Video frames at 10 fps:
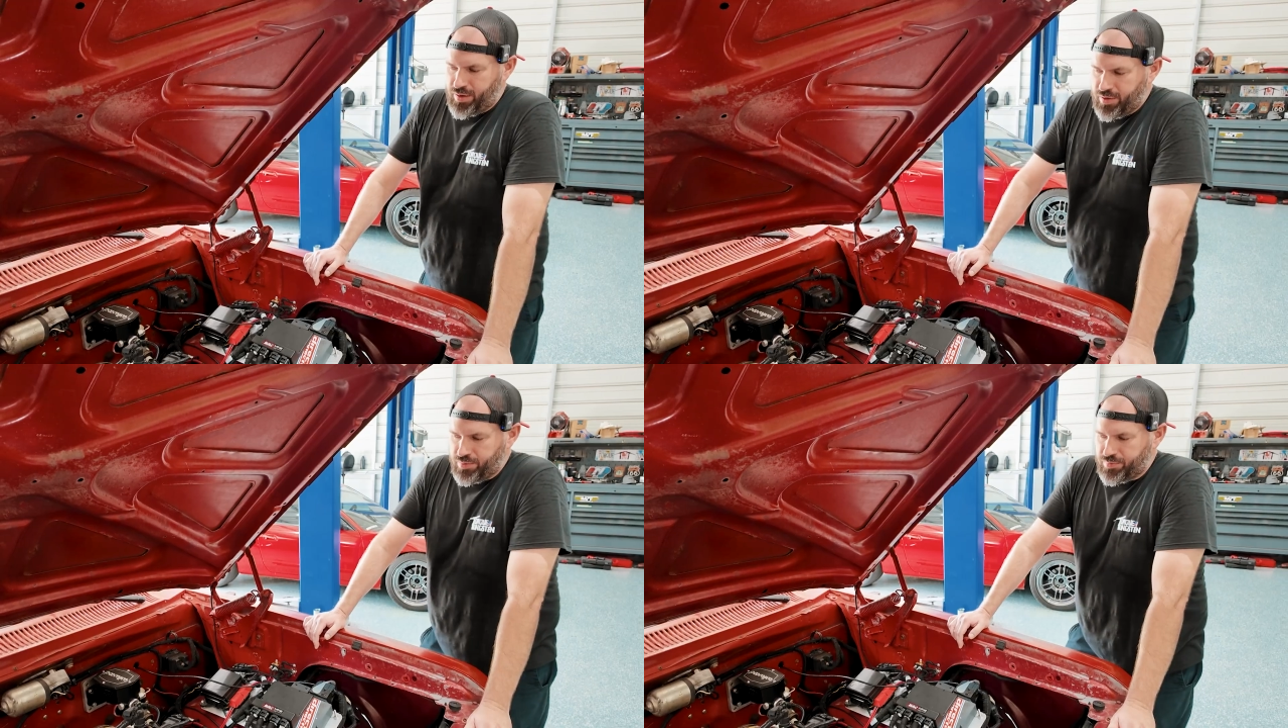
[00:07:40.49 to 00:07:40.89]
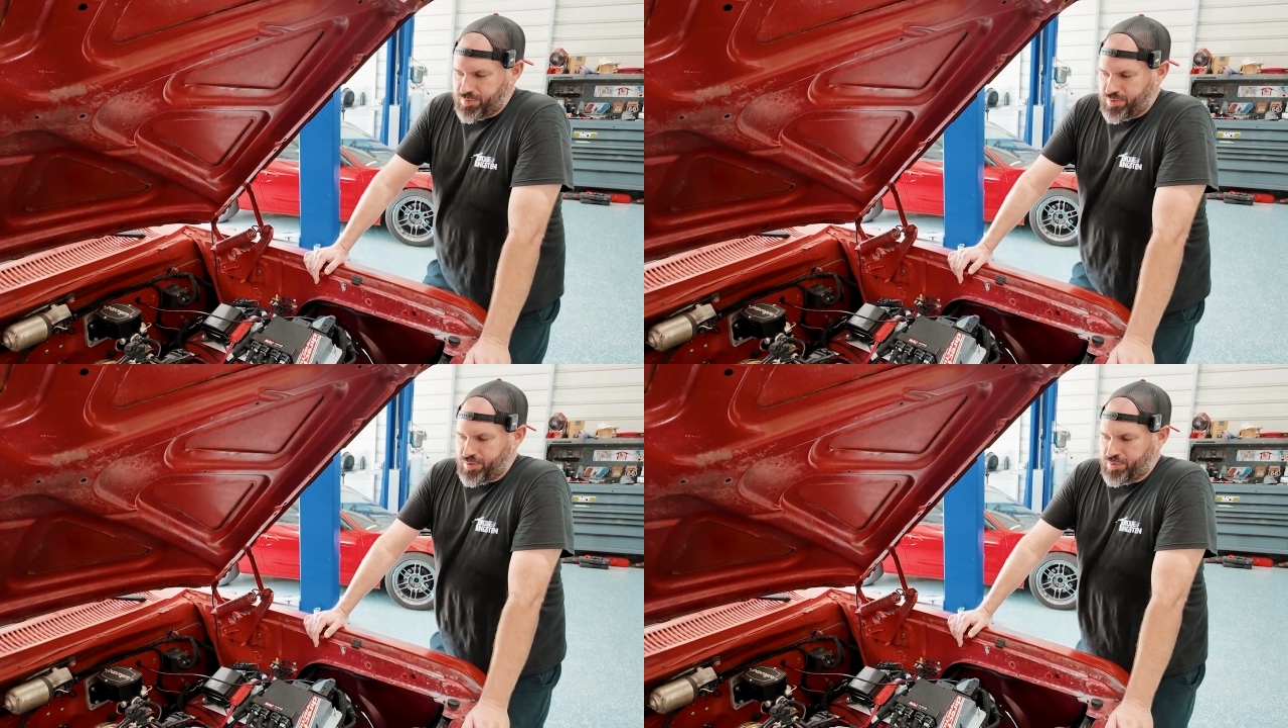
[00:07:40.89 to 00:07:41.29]
go.
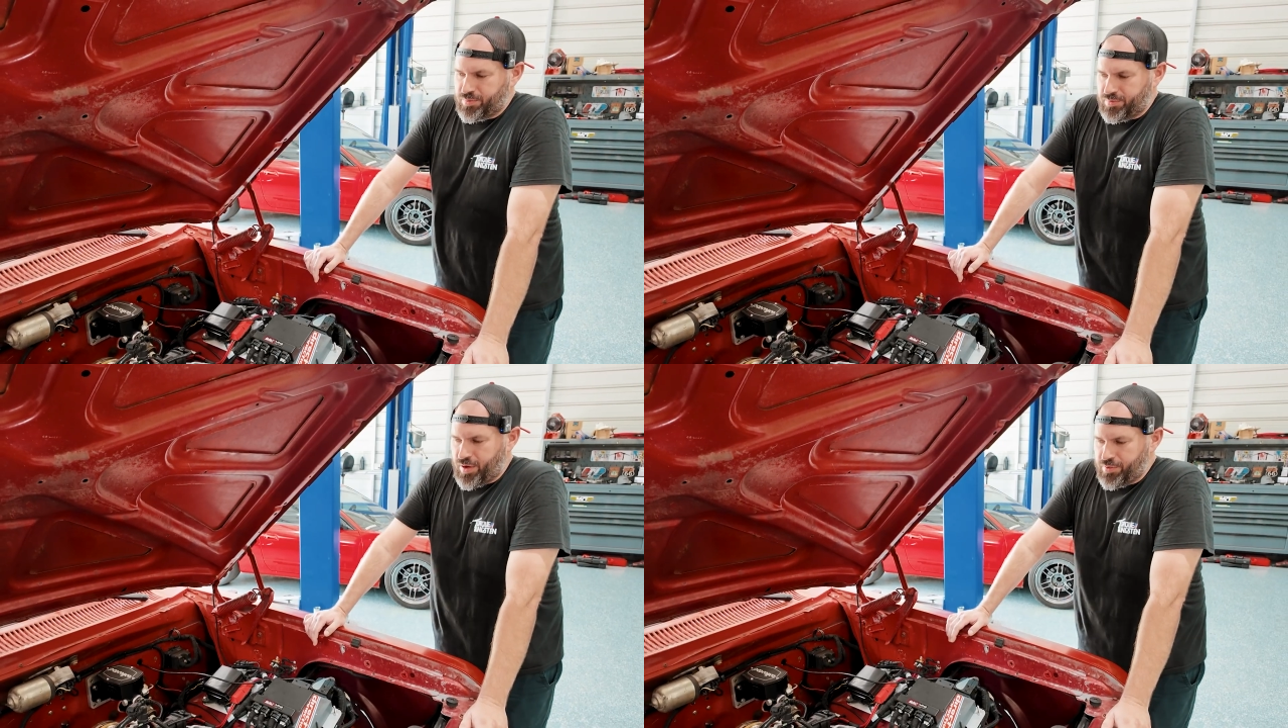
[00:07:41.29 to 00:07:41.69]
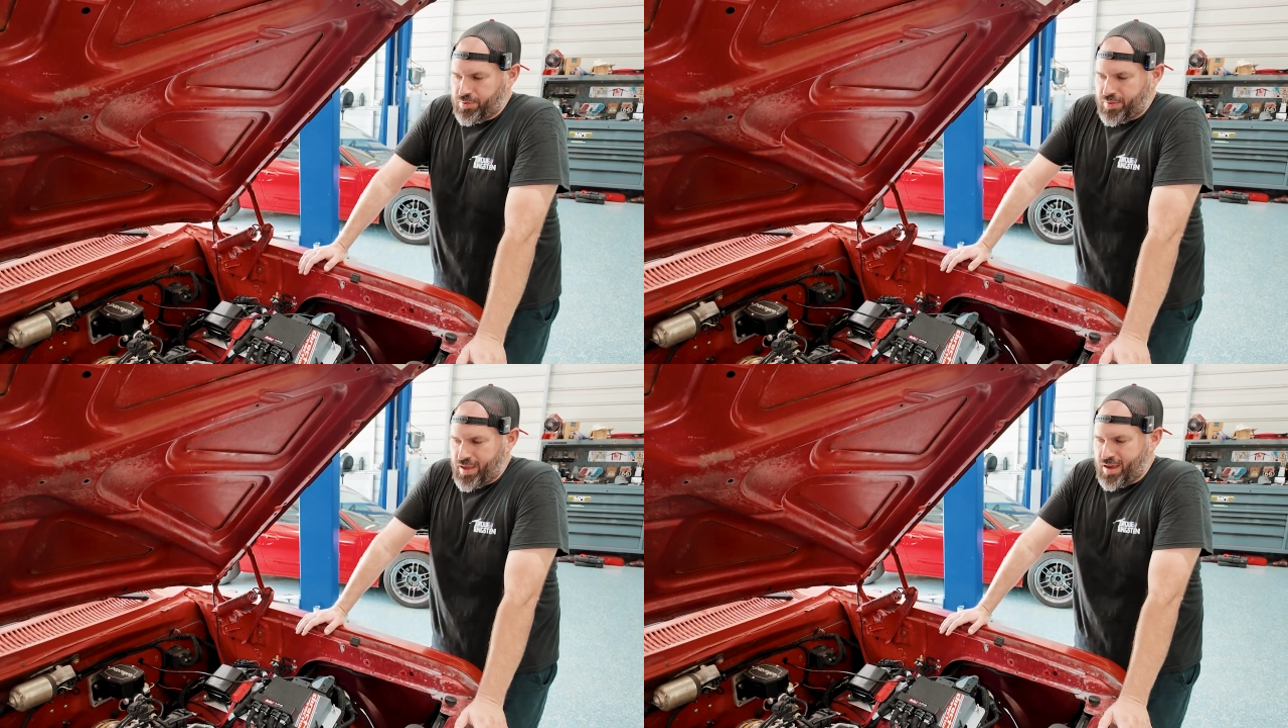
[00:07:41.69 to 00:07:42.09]
So other
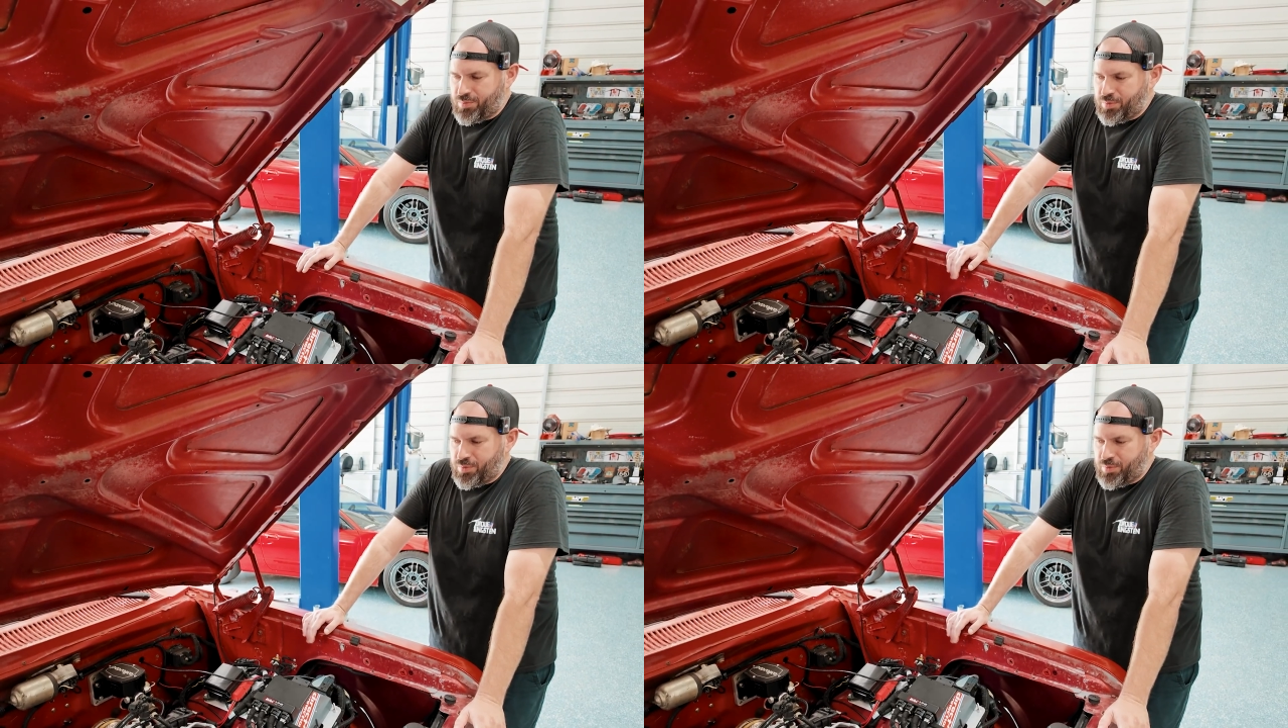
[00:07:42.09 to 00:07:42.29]
than that,